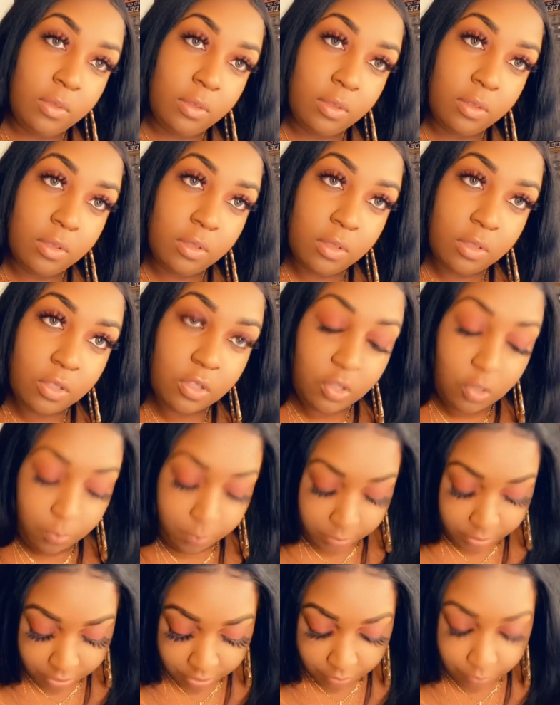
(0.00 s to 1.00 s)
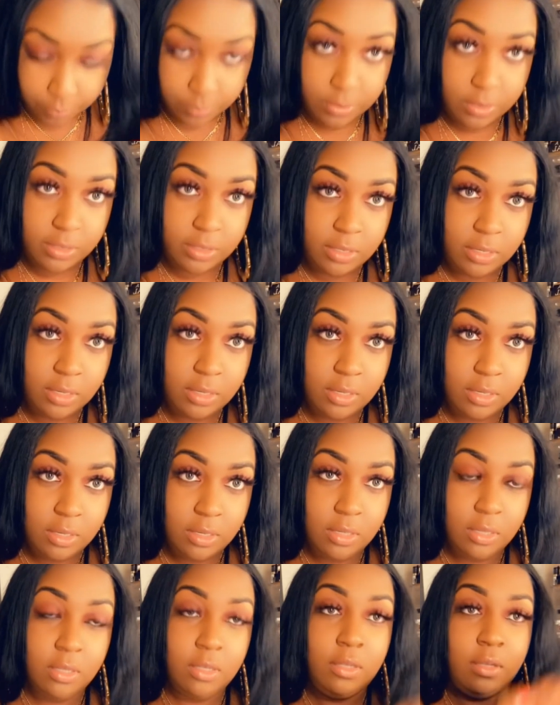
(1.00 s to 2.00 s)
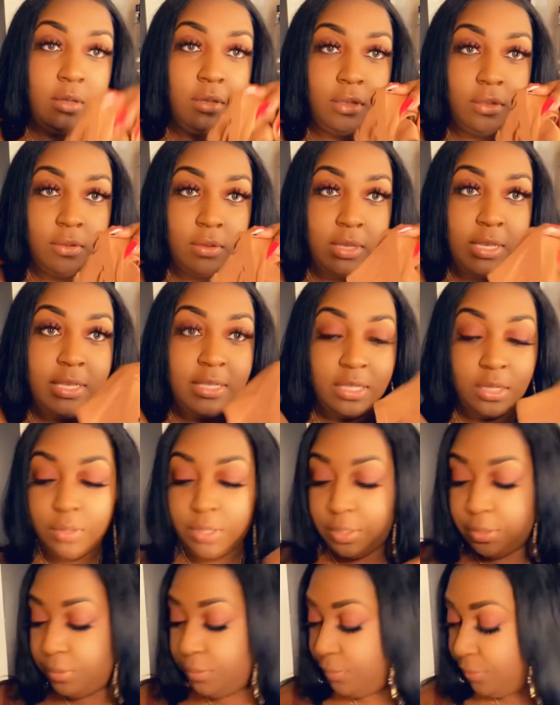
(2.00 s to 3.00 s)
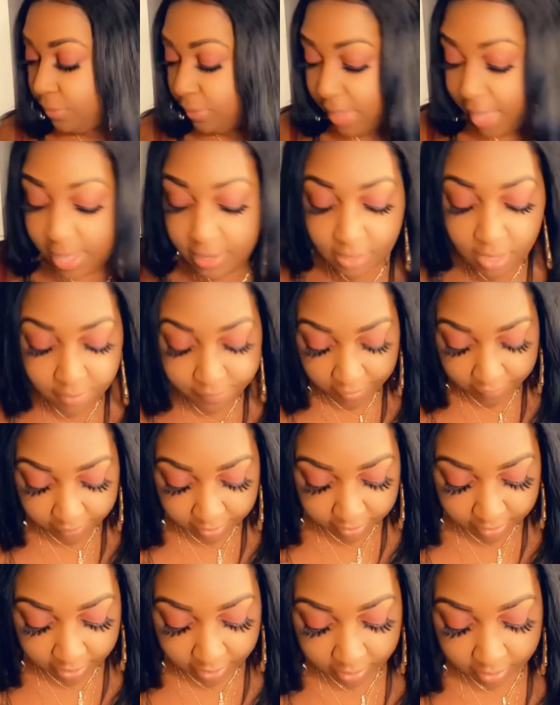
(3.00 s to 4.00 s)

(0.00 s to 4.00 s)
Super cute. It's still cute. I love everything. I